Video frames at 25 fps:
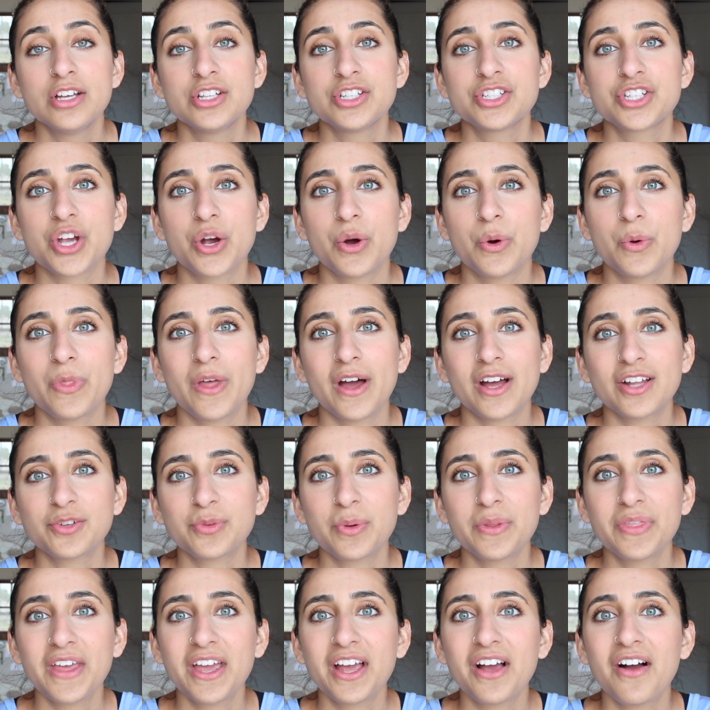So
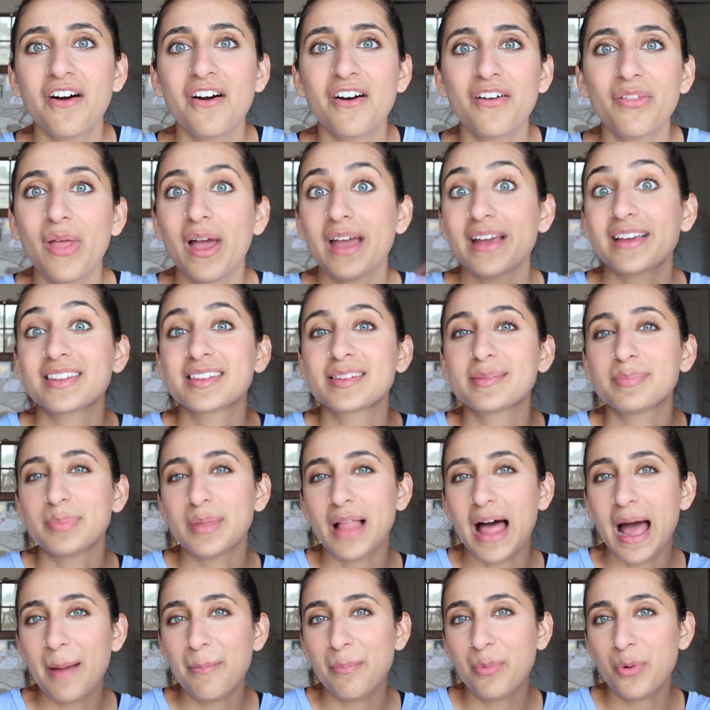that's what they call like
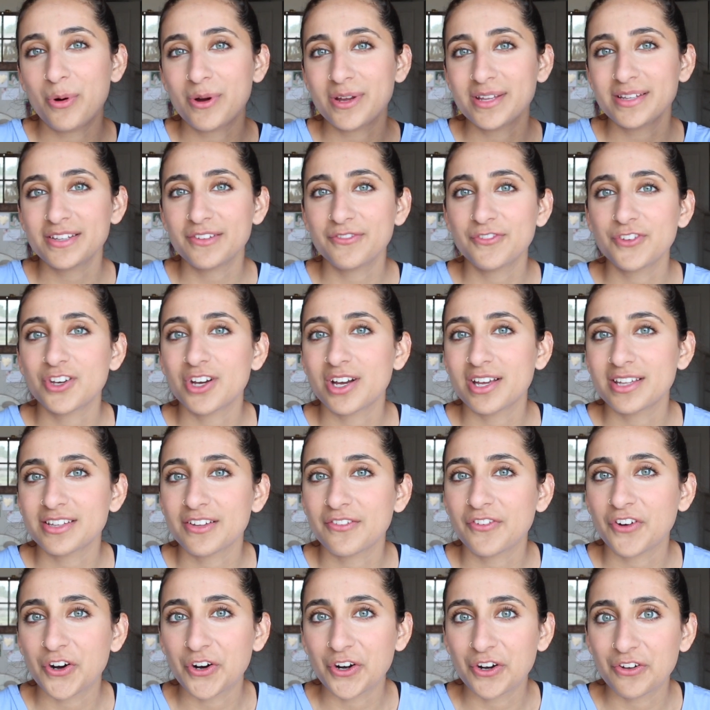splat points if you guys
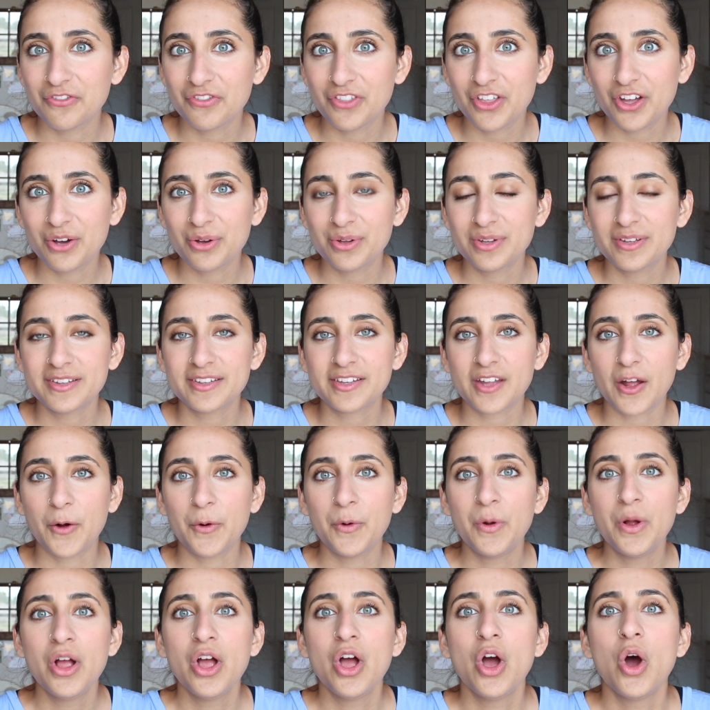have heard of those. So